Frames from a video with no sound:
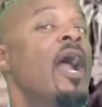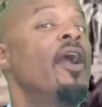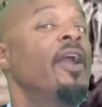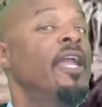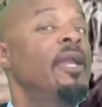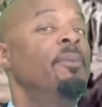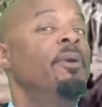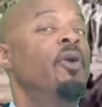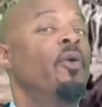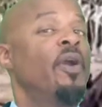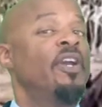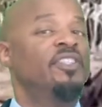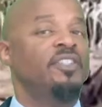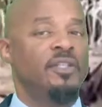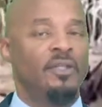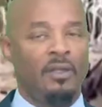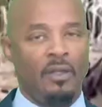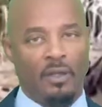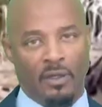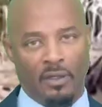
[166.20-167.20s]
our
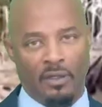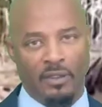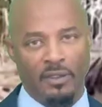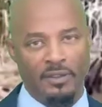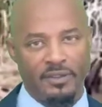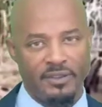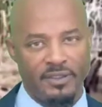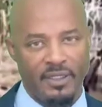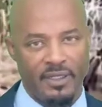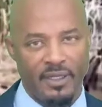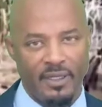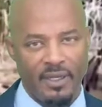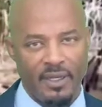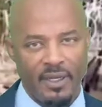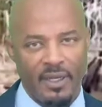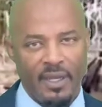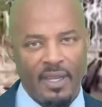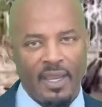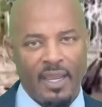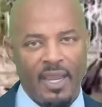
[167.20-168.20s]
immigration laws
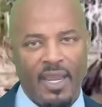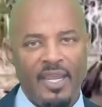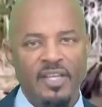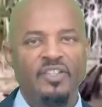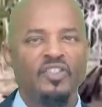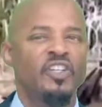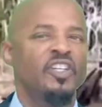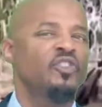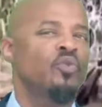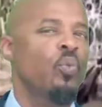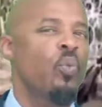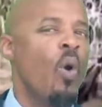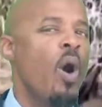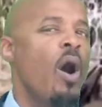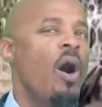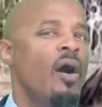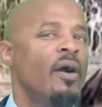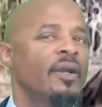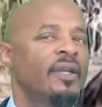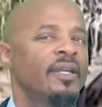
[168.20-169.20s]
and just
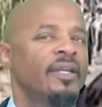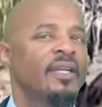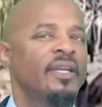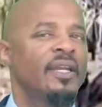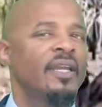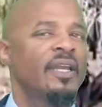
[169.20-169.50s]
walk